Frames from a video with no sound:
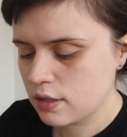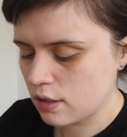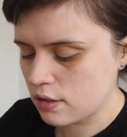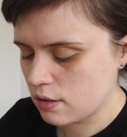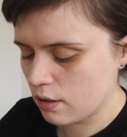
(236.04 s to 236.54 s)

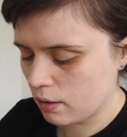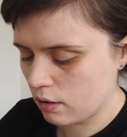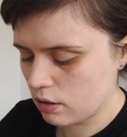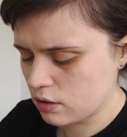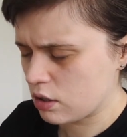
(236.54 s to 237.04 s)
because
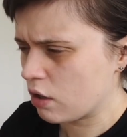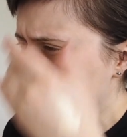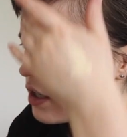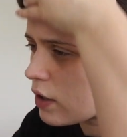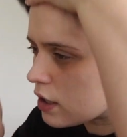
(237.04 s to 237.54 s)
Too
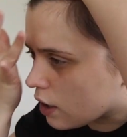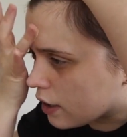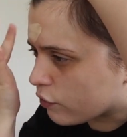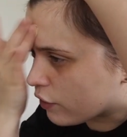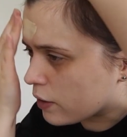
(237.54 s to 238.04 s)
Faced really do like
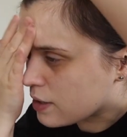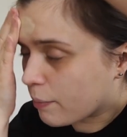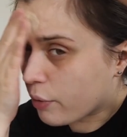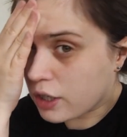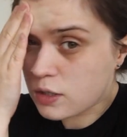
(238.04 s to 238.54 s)
to fragrance
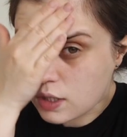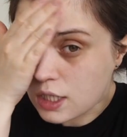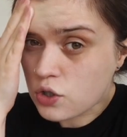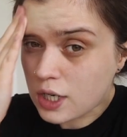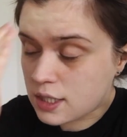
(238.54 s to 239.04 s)
their products. What's
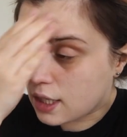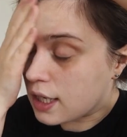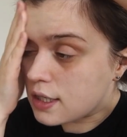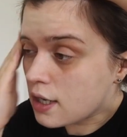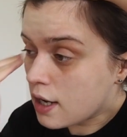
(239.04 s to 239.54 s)
interesting
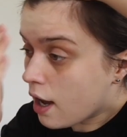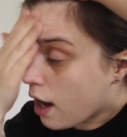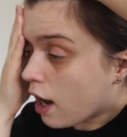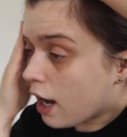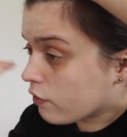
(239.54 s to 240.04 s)
is
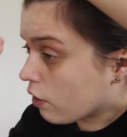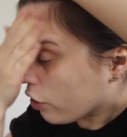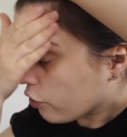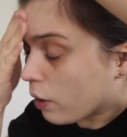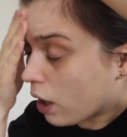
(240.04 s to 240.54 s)
I've gone through a